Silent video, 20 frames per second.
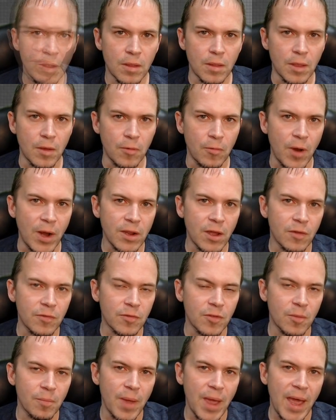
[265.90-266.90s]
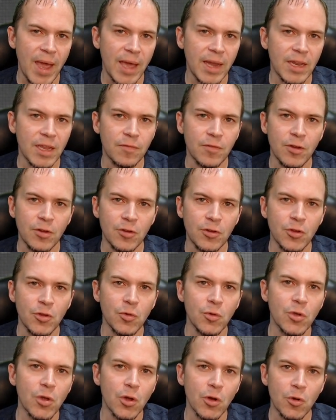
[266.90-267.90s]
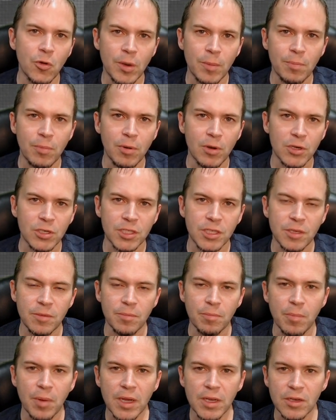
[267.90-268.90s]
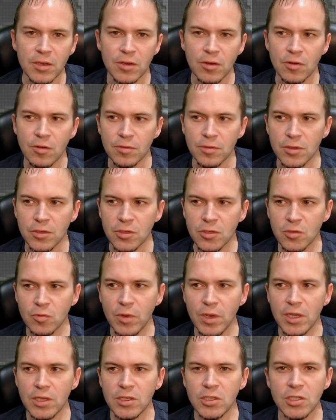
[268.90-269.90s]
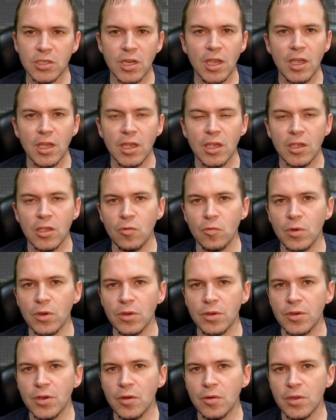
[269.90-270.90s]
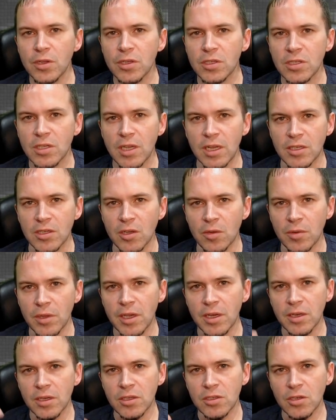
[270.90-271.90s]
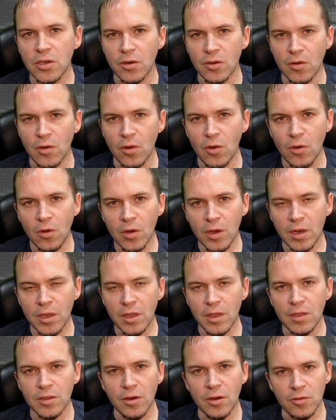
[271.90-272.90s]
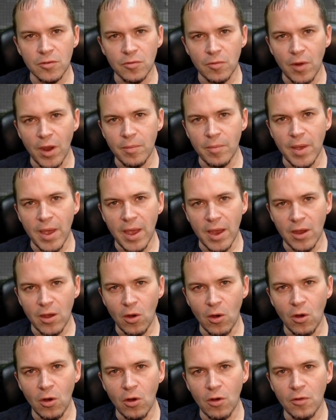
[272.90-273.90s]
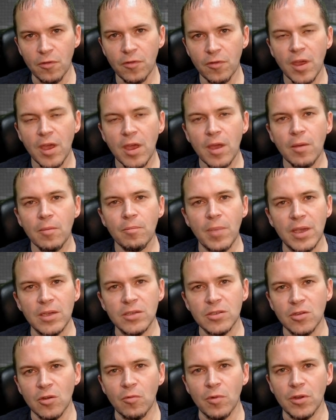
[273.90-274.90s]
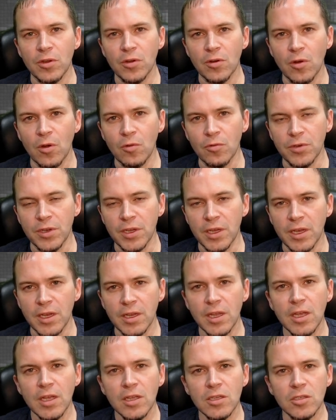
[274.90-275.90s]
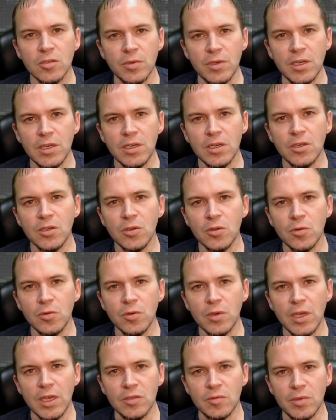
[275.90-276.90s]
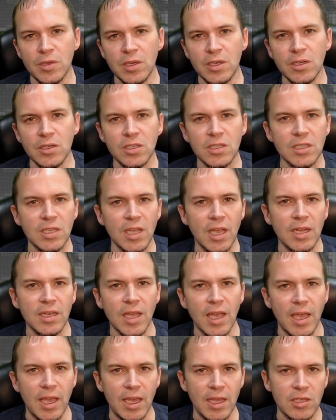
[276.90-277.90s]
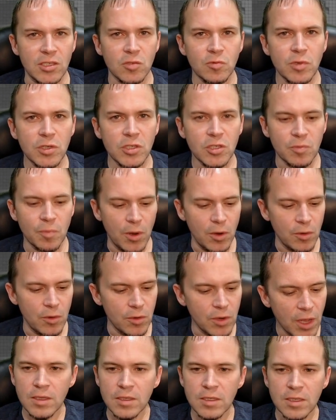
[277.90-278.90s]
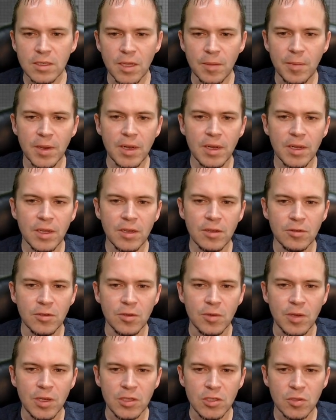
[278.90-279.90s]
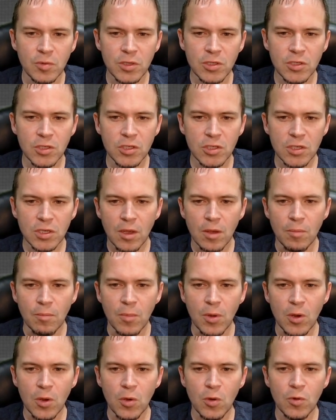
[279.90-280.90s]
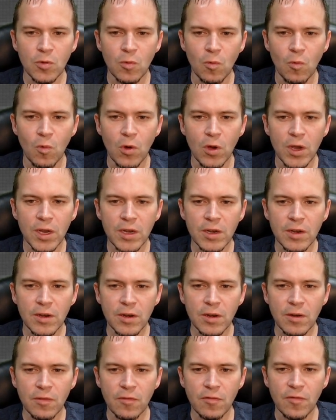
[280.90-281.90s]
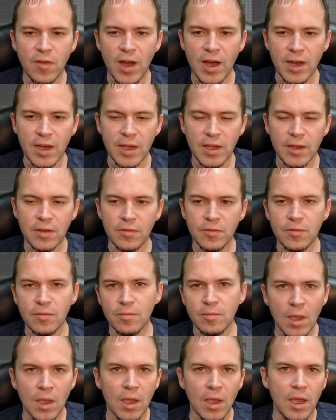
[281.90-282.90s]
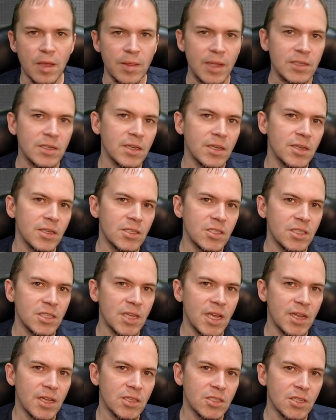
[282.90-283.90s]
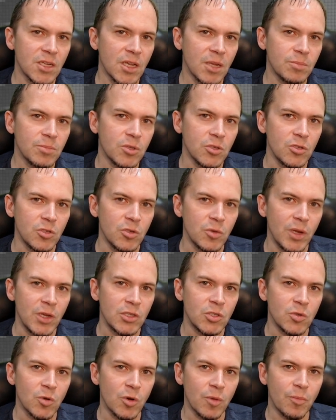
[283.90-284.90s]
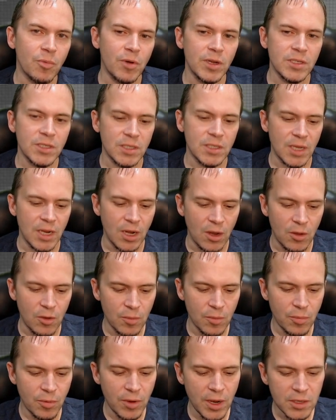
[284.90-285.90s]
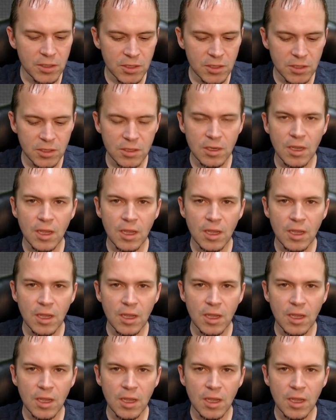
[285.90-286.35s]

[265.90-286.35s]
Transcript: Now right off the bat, if you do go and push the button on the switch, you will notice it's only going to turn on and turn right back off based on when you're holding it. So what we need to do is we need to set a switch mode. Typically you'll do a switch mode 1, 5. And that's going to set us up to do a short press and a long press.